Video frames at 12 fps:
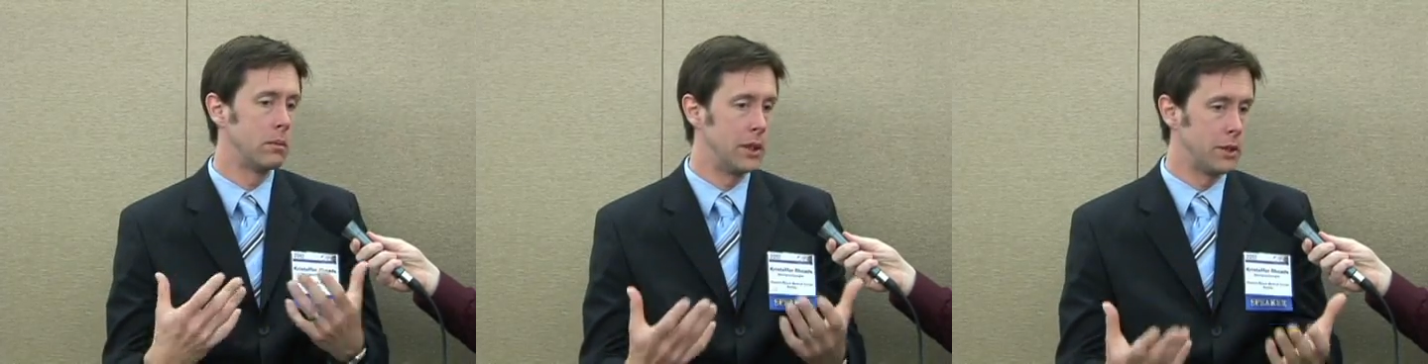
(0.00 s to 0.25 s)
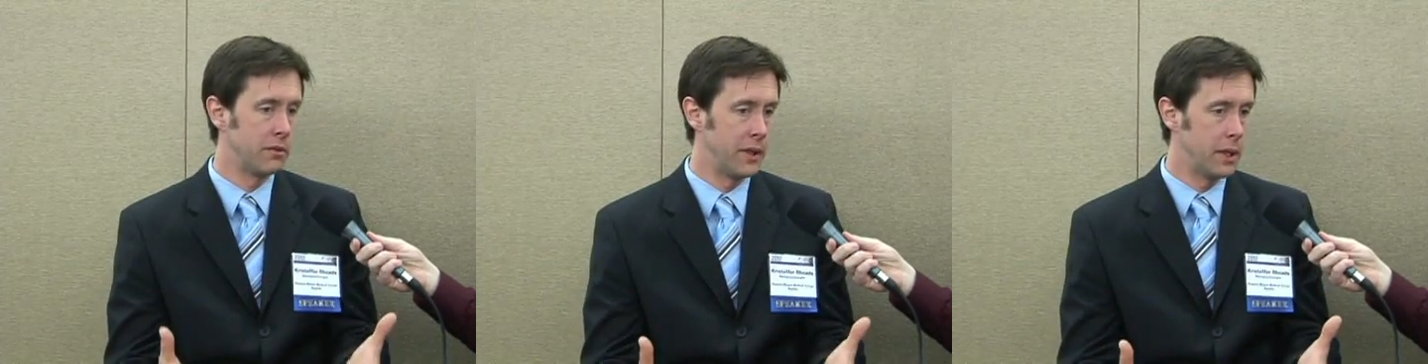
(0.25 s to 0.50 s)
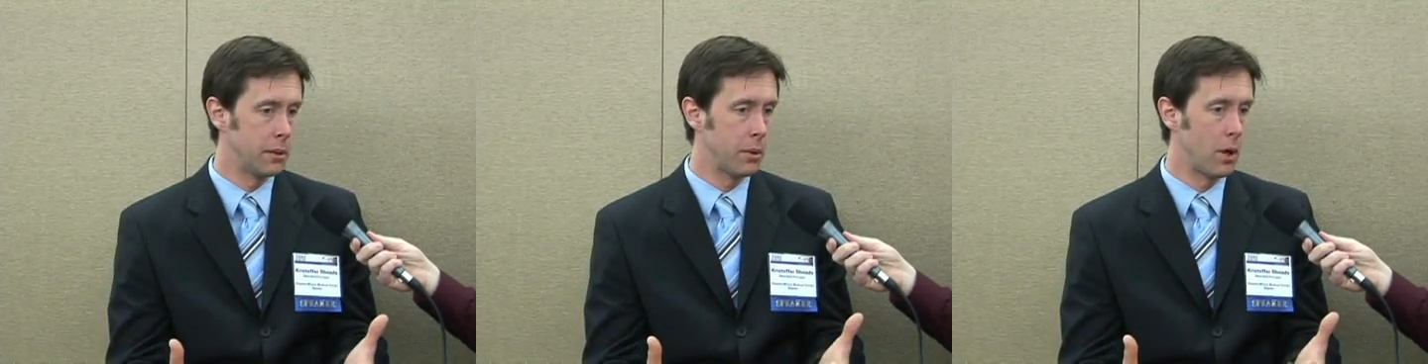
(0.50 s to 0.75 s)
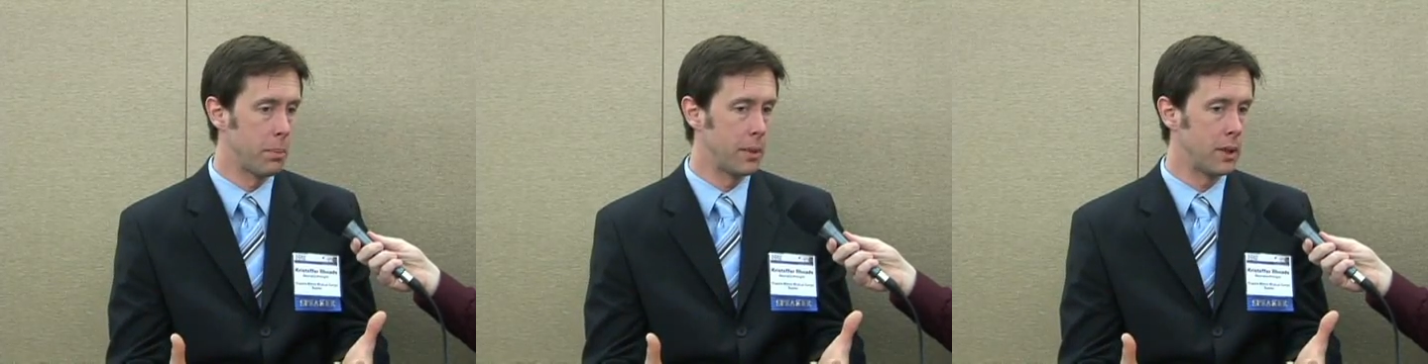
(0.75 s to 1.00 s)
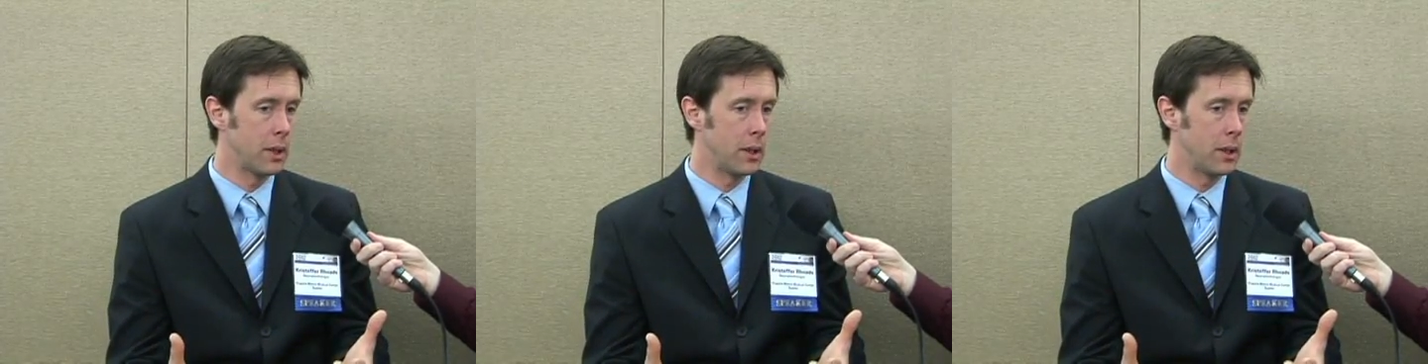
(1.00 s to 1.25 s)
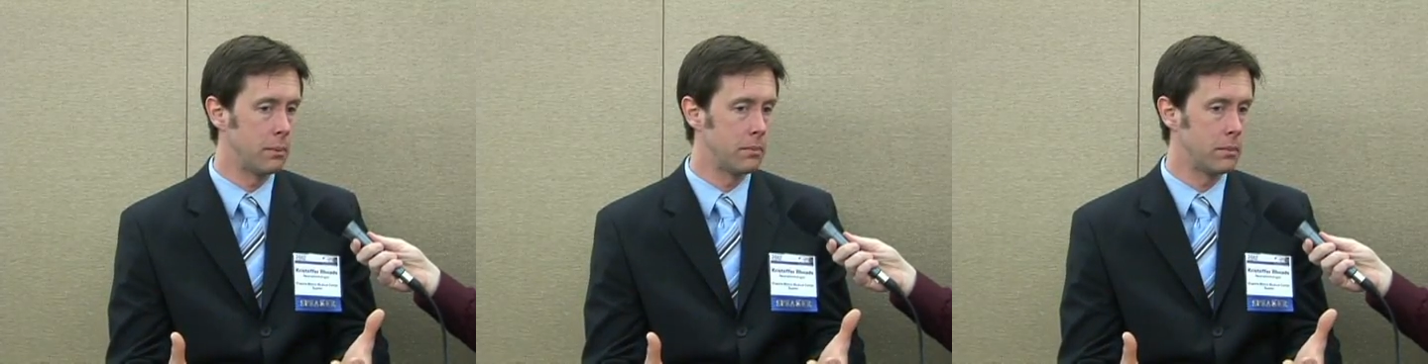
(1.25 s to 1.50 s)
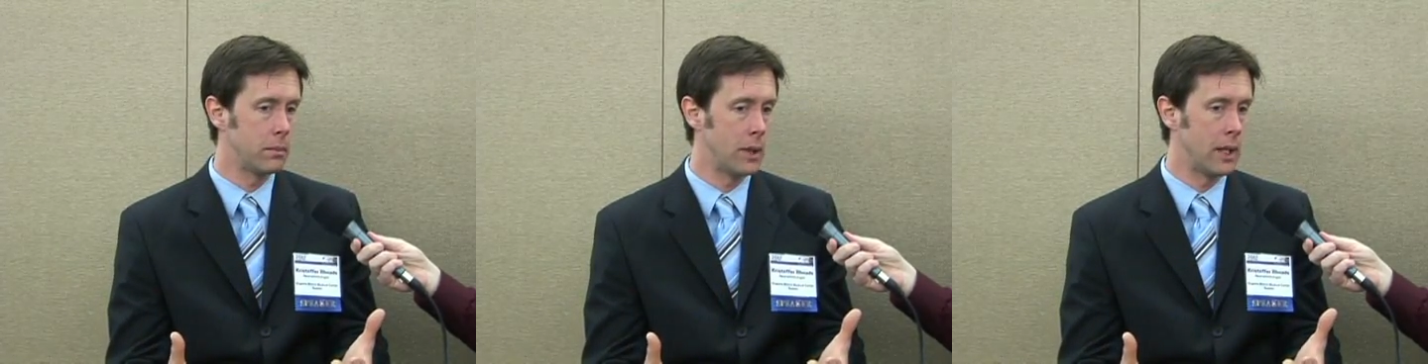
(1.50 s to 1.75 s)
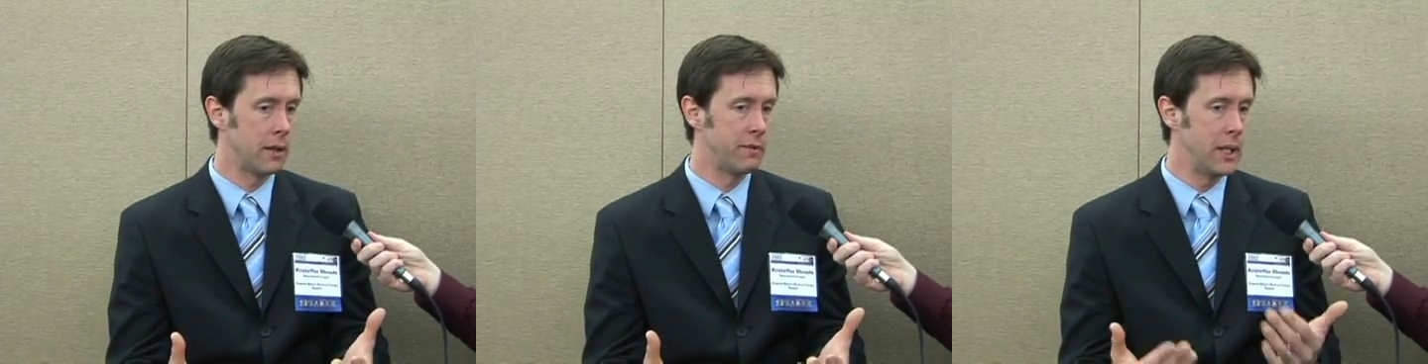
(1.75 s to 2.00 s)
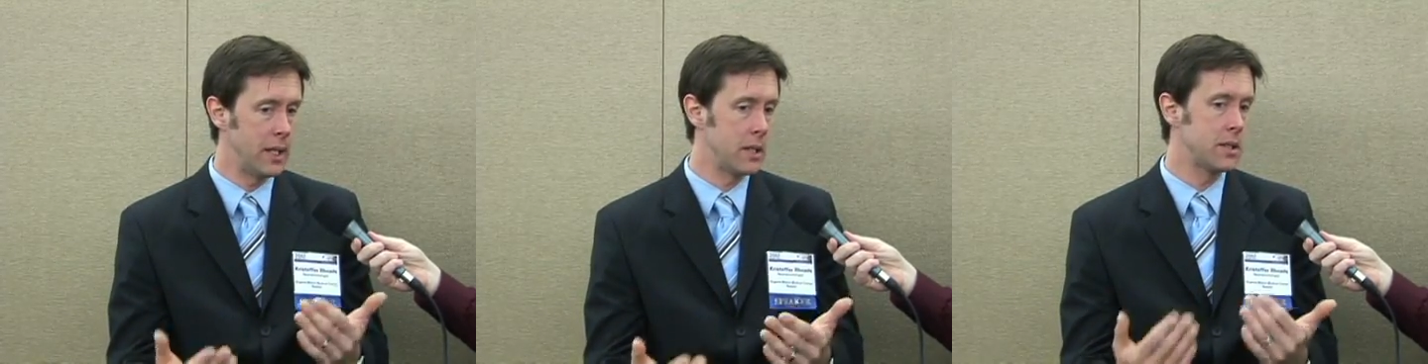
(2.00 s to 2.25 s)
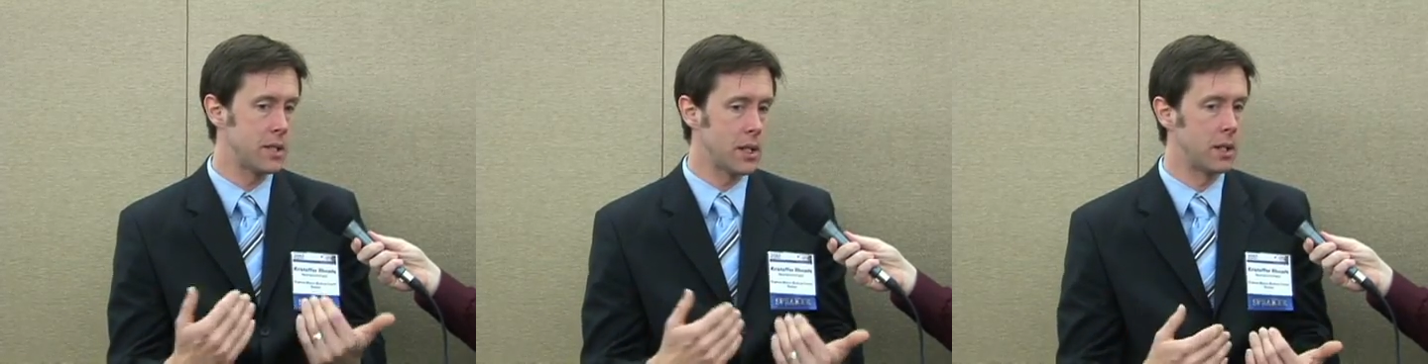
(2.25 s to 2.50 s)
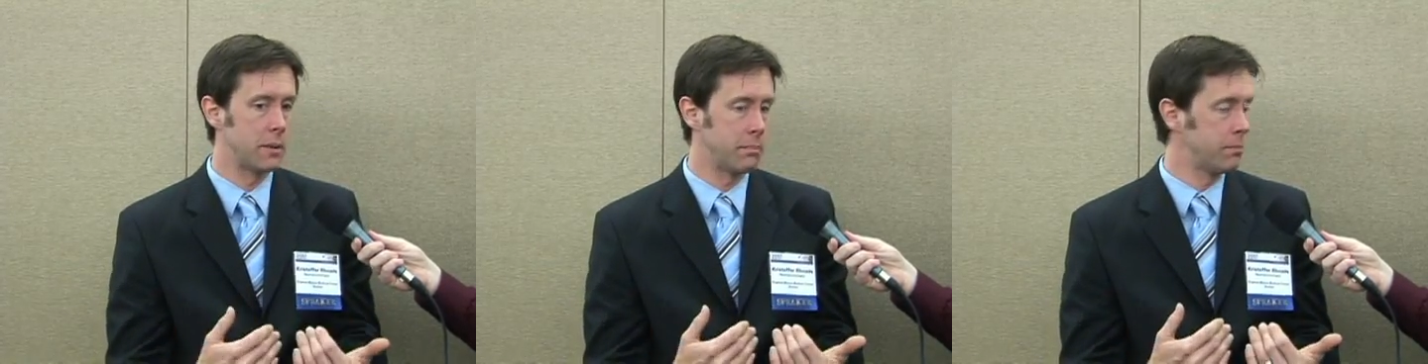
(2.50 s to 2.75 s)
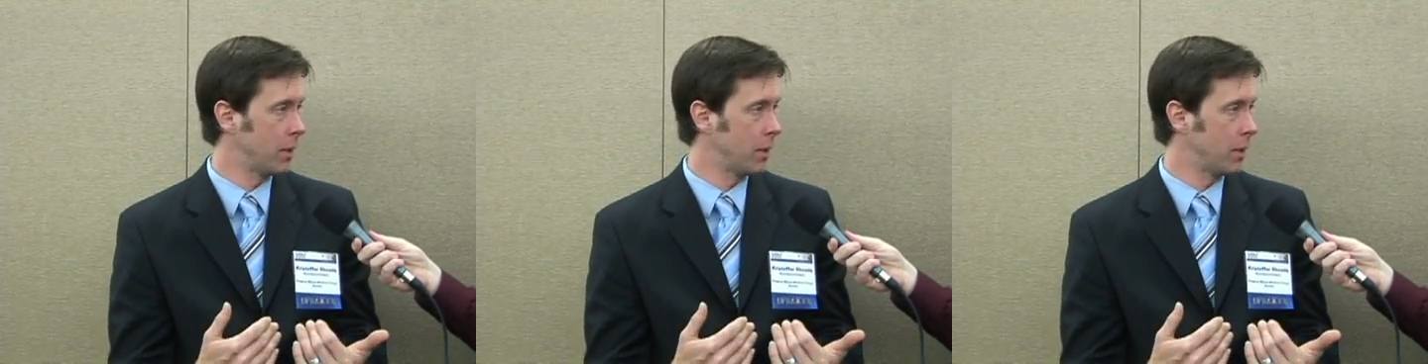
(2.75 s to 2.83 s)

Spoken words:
intervene appropriately, and if needed, send,